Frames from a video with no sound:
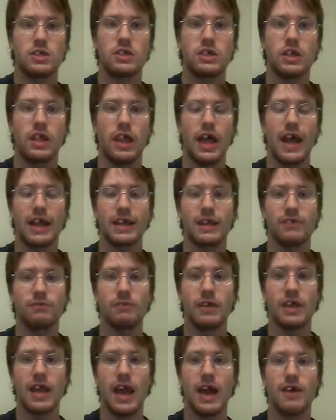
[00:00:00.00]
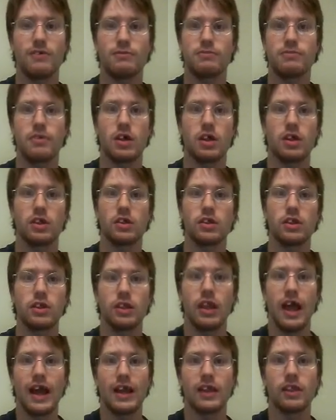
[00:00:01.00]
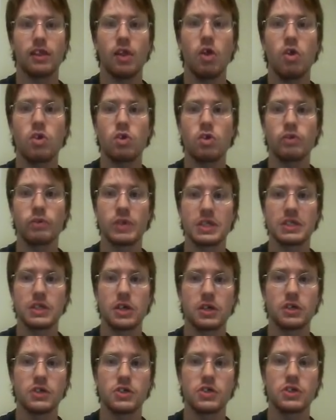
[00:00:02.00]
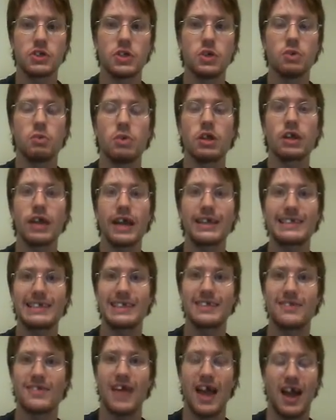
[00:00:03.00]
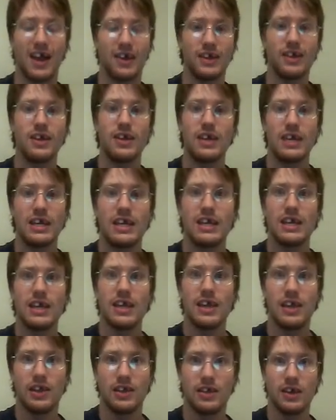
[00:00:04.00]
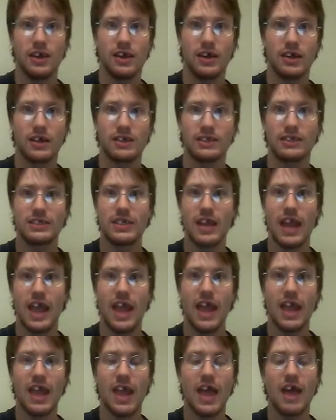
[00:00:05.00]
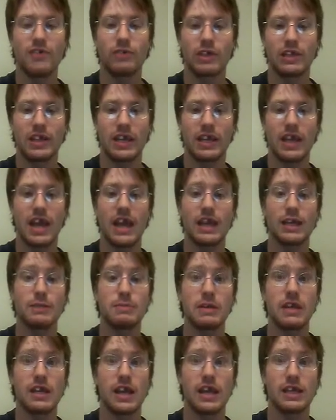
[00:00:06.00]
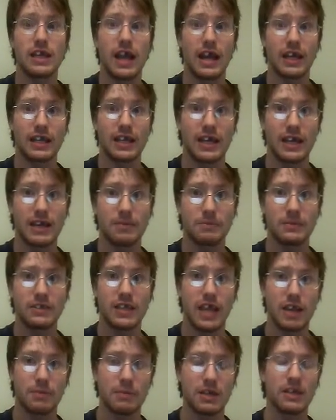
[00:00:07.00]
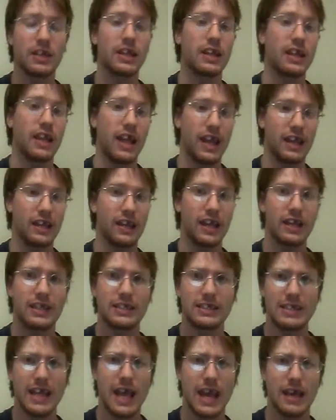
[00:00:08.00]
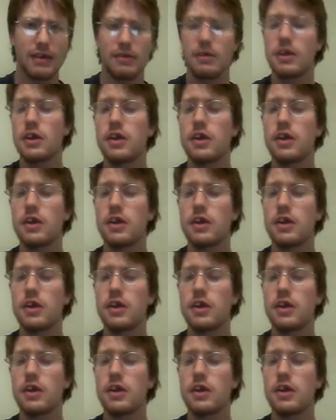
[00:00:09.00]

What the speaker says: shellac, and we have a lot of local results too. We'll get to that in our everythingnepa.com segment, like I said